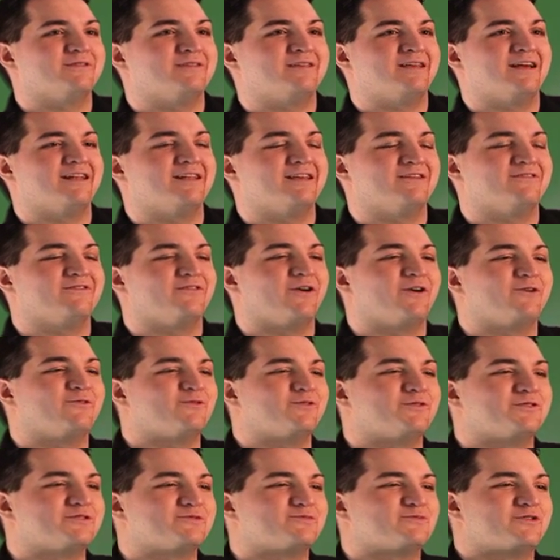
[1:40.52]
getting involved
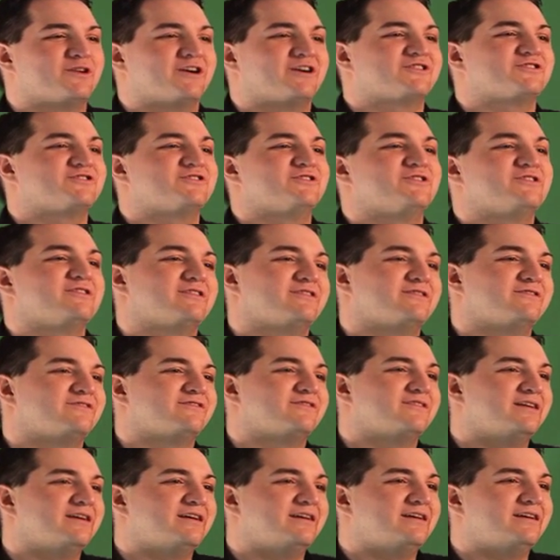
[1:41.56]
with this production, I've
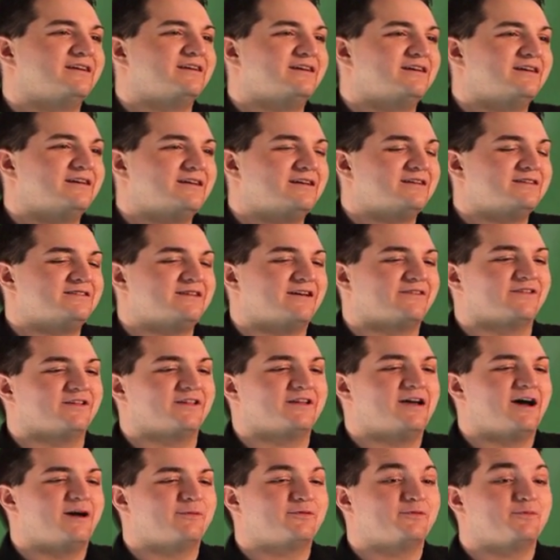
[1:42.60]

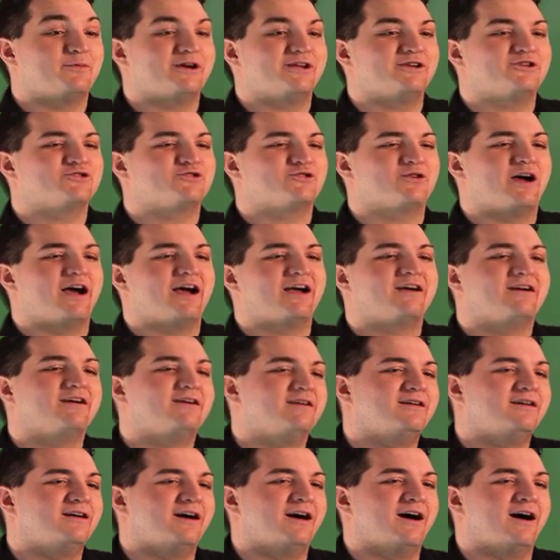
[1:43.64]
definitely upped my trek.
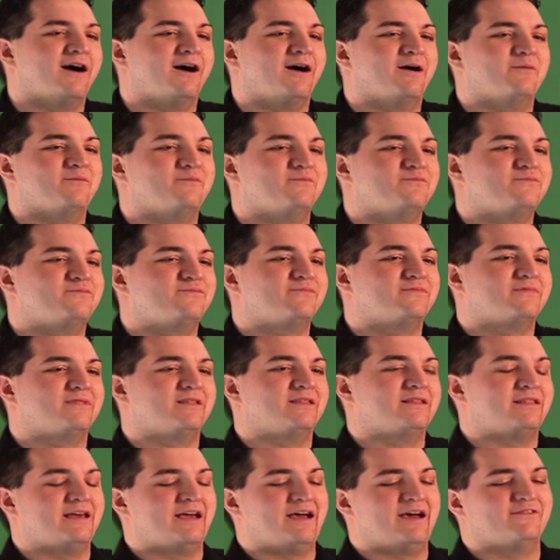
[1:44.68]

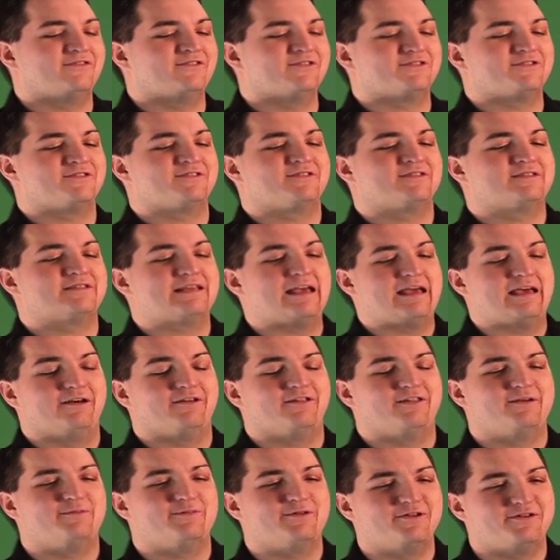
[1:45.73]
They have this
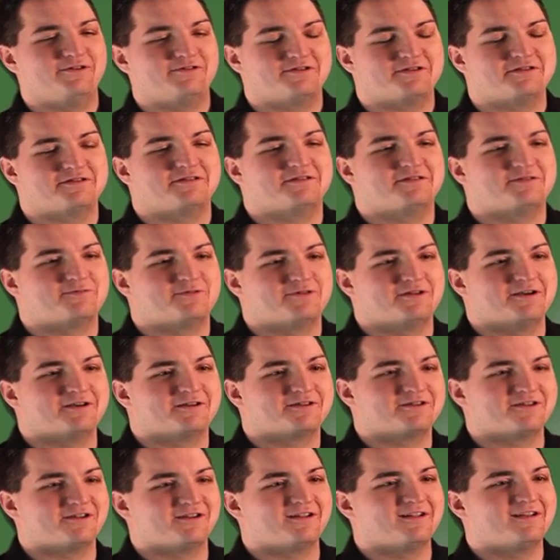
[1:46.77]
scale they've been using on this
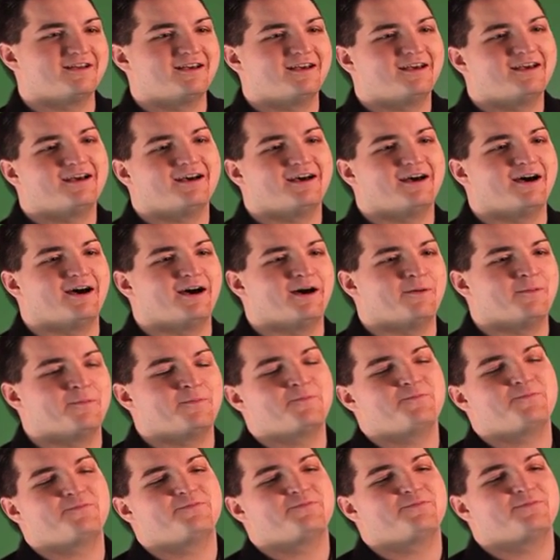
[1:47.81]
production,
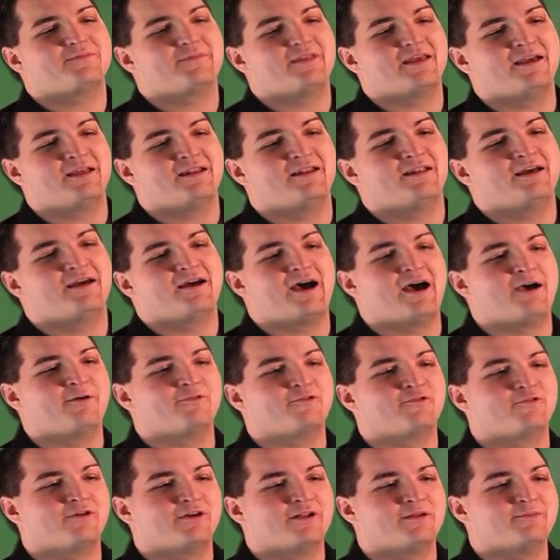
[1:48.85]
and I would
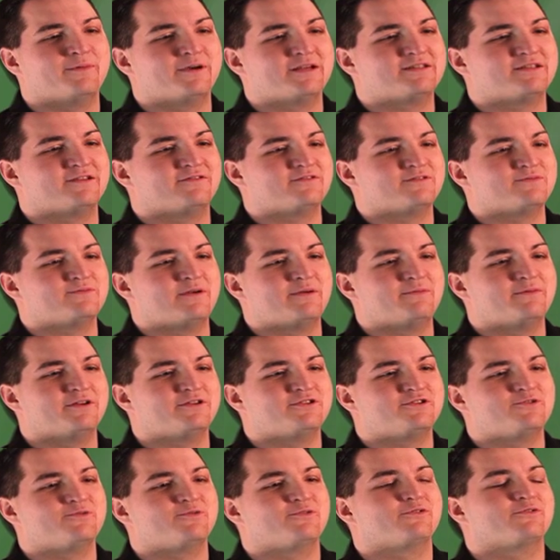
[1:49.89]
have rated myself as maybe a
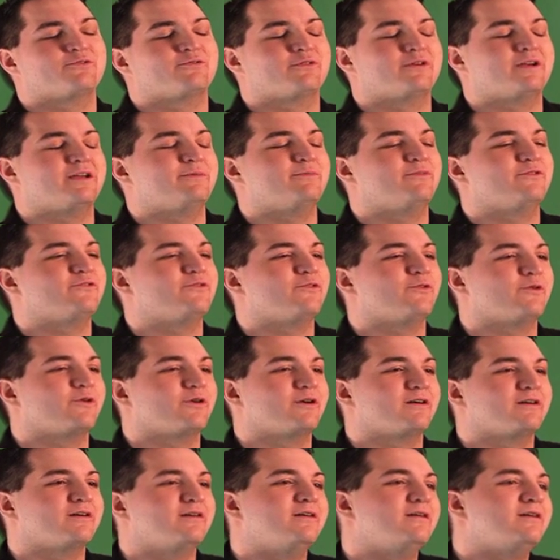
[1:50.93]
2 or 3
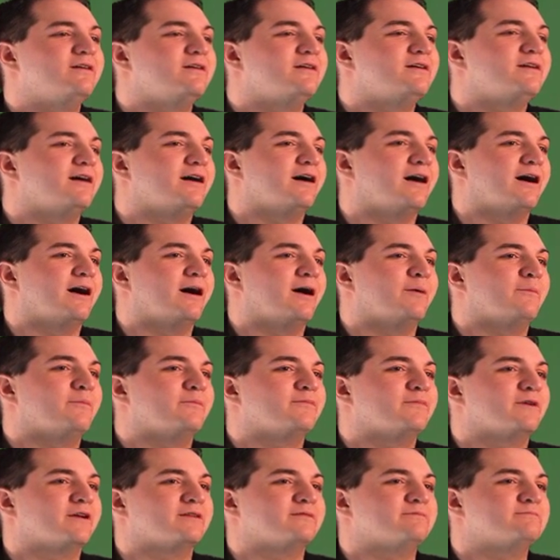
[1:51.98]
before,
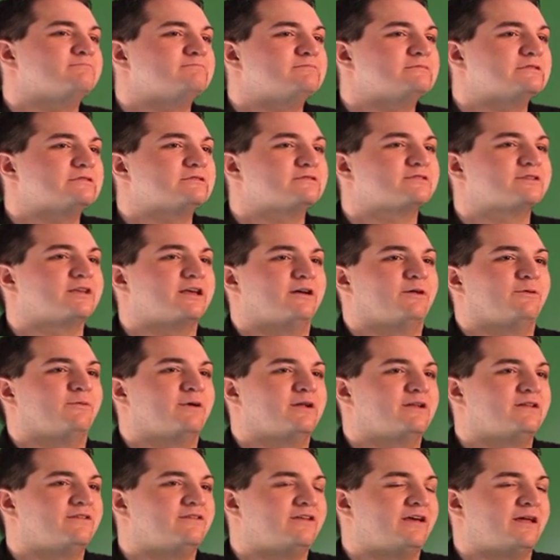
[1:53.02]
on scale
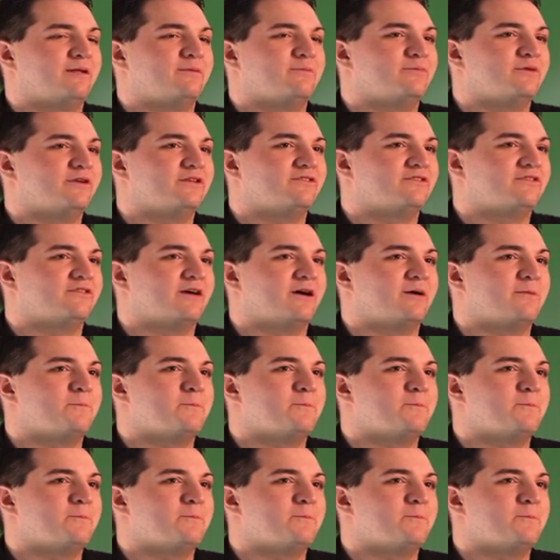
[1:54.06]
1 to 10, but